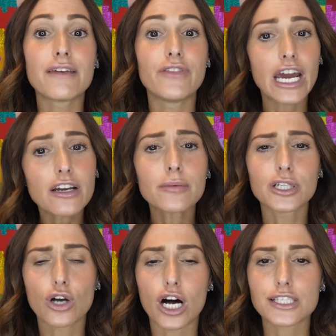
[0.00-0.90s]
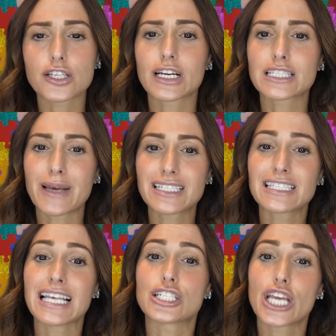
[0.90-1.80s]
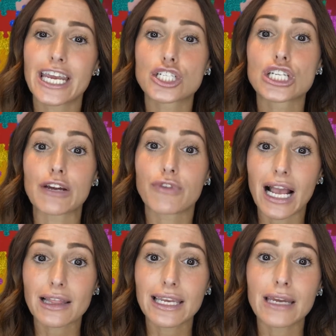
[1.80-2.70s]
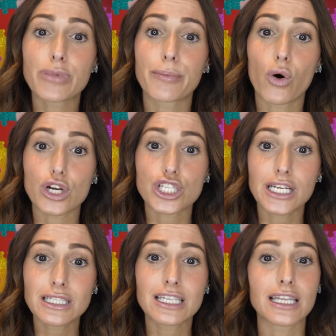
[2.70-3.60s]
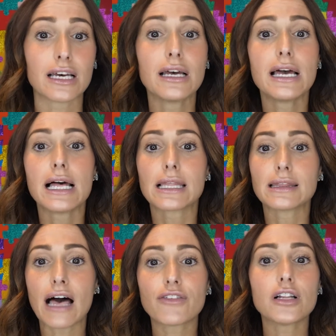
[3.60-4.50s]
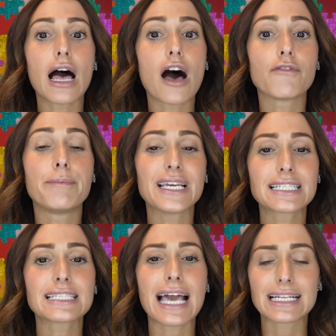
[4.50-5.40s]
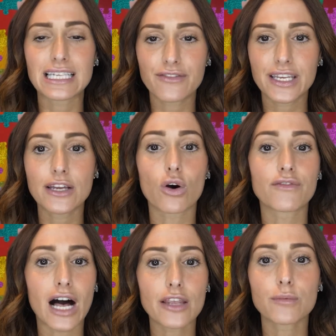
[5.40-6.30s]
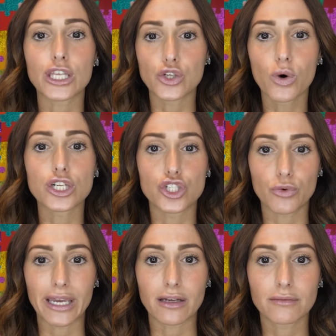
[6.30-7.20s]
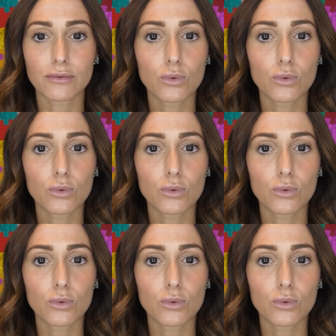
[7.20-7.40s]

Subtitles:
Variable costs are expenses that change directly in proportion to the level of business activity or volume that you are doing.